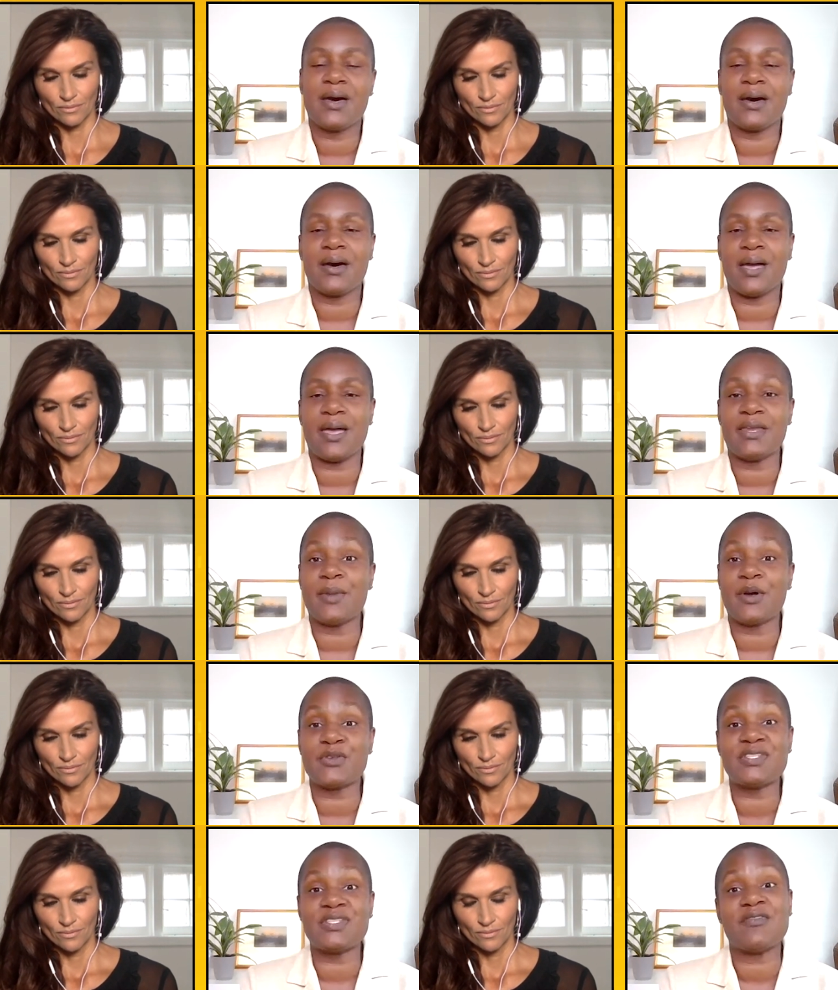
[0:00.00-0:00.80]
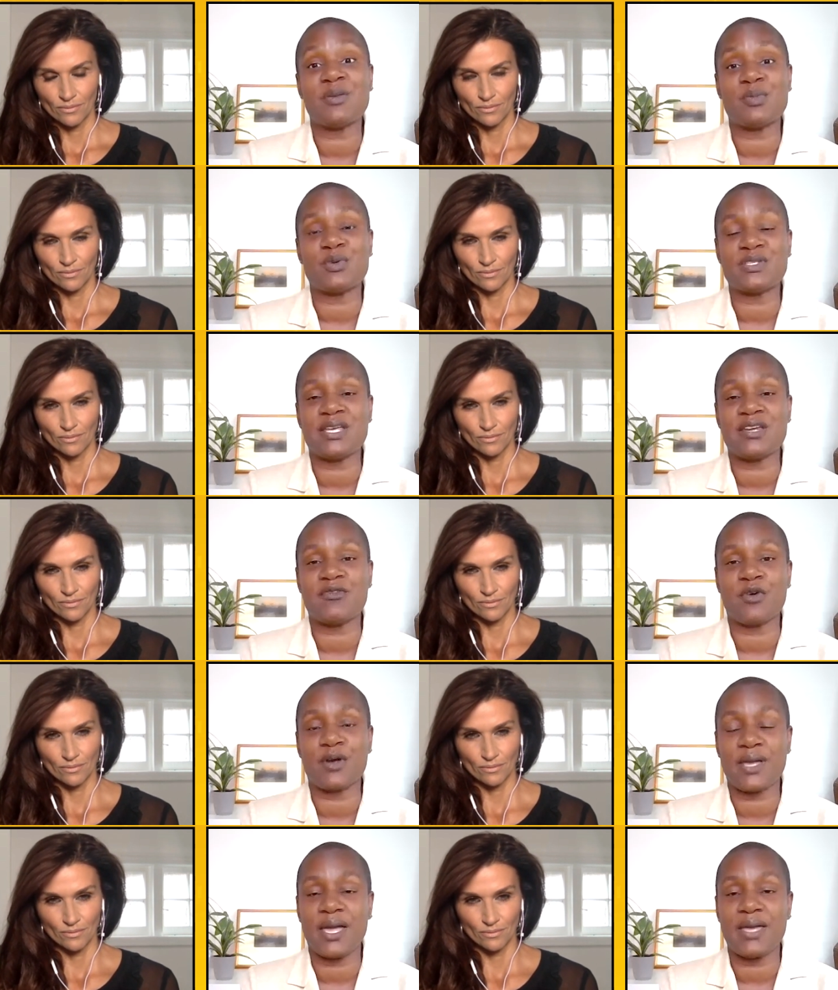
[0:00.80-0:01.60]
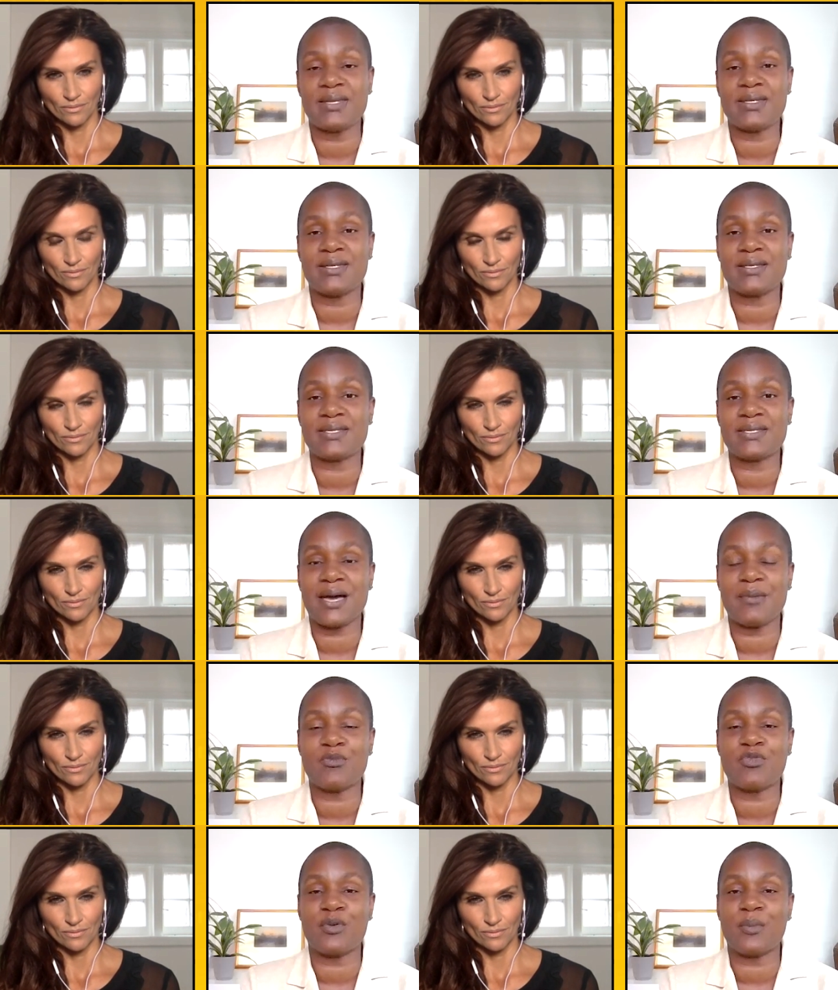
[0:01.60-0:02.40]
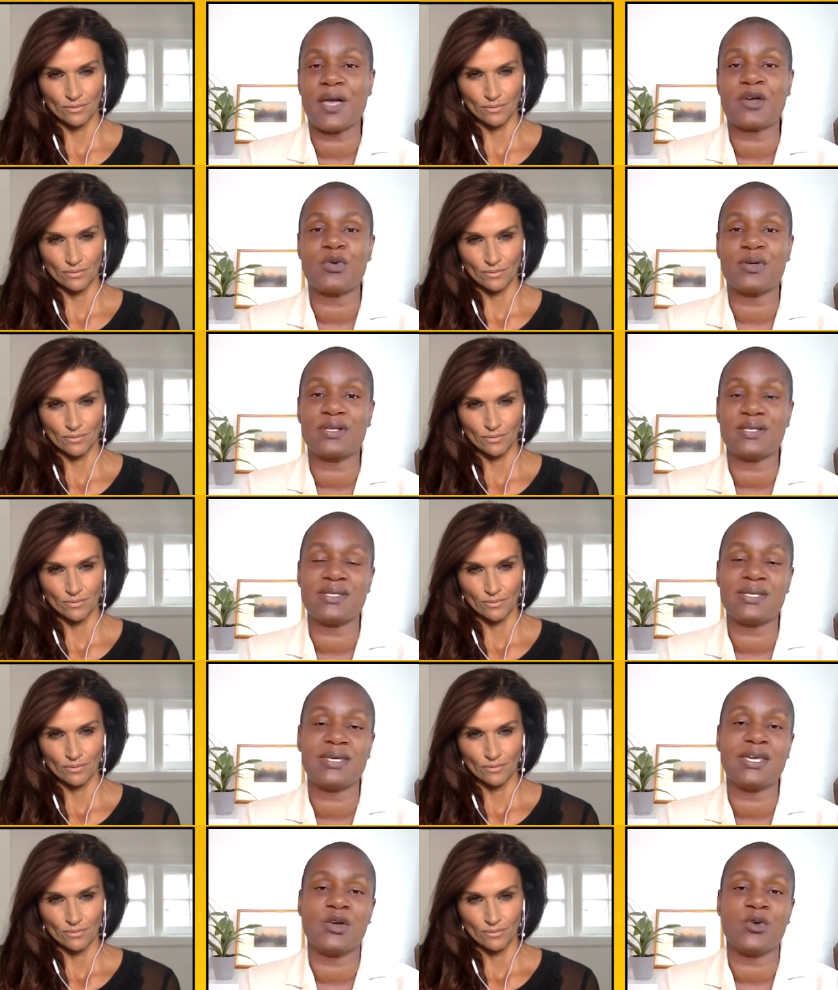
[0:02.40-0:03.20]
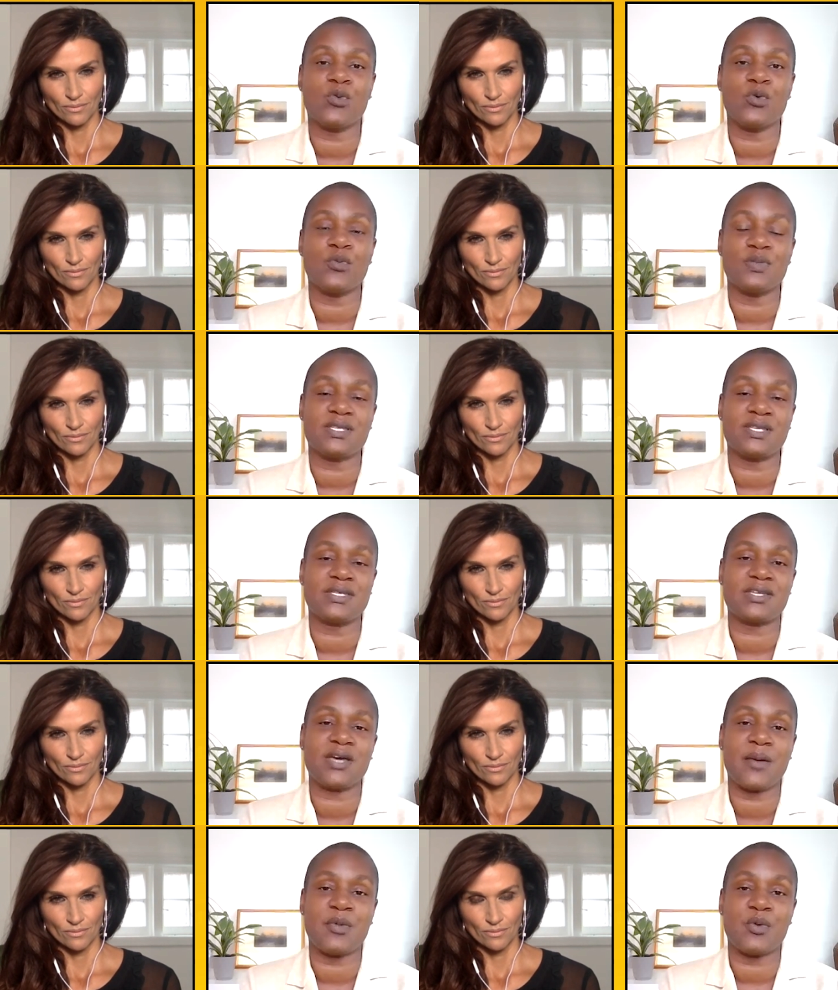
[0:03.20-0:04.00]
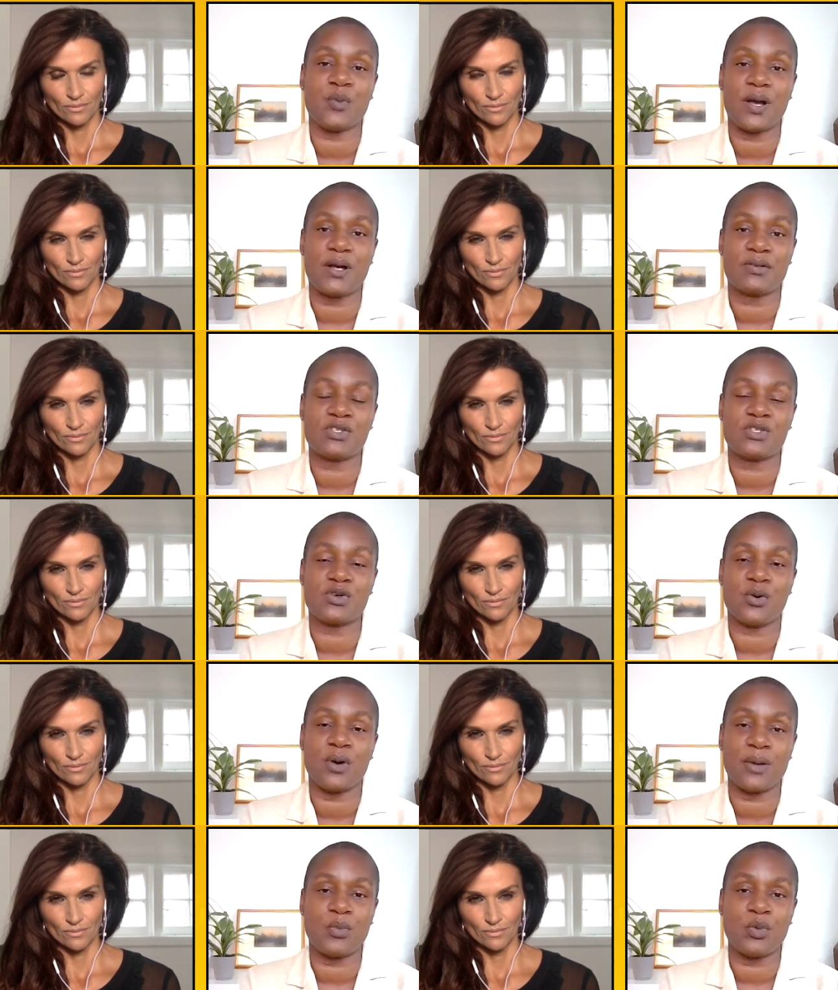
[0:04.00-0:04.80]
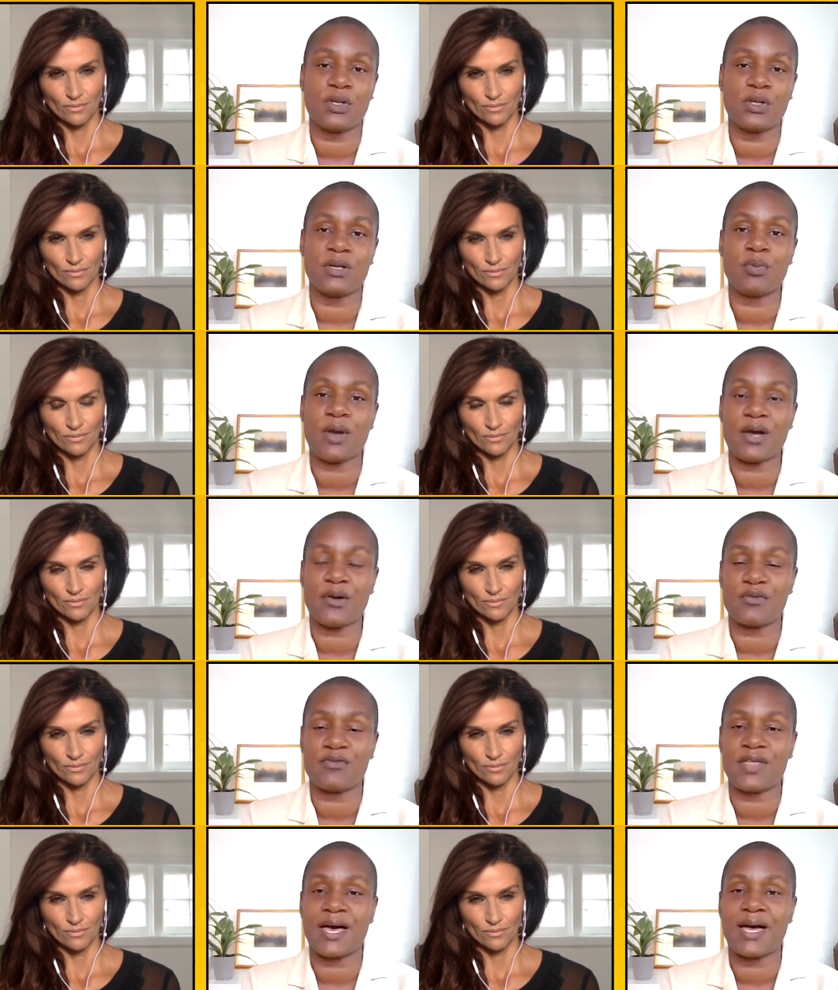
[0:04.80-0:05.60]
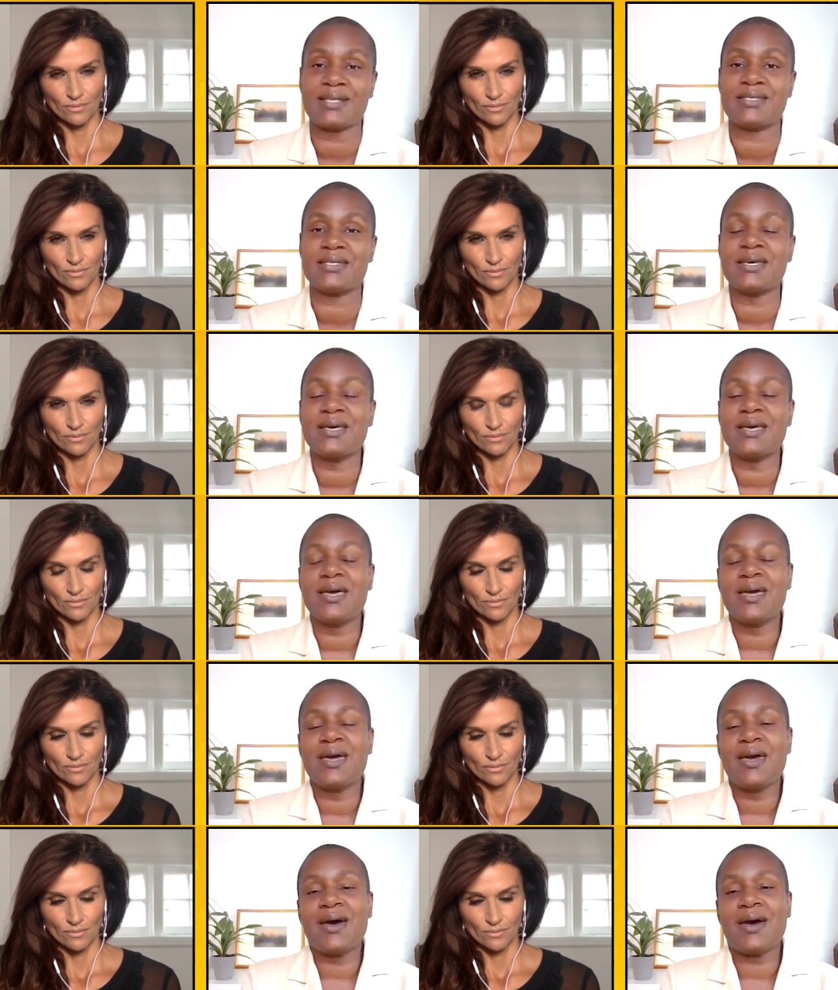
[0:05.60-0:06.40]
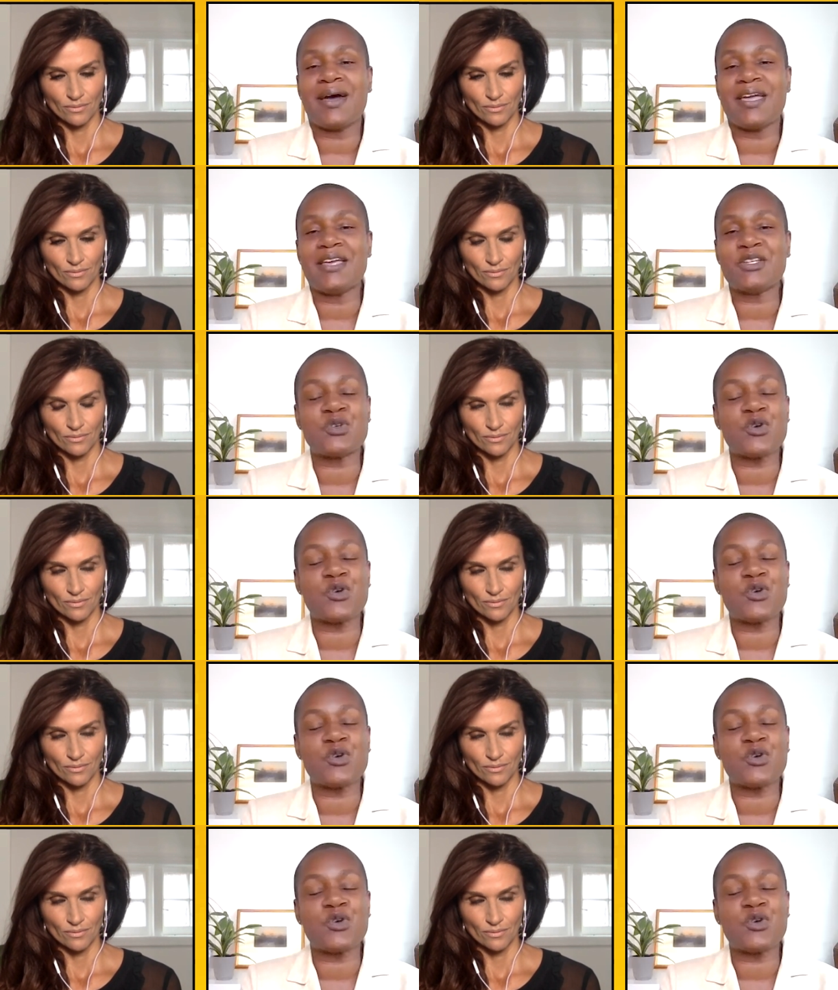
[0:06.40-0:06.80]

Speaker 1: Uh, and about 70% of our candidates come from equity seeking groups this time around. So I'm really proud of that. Uh, in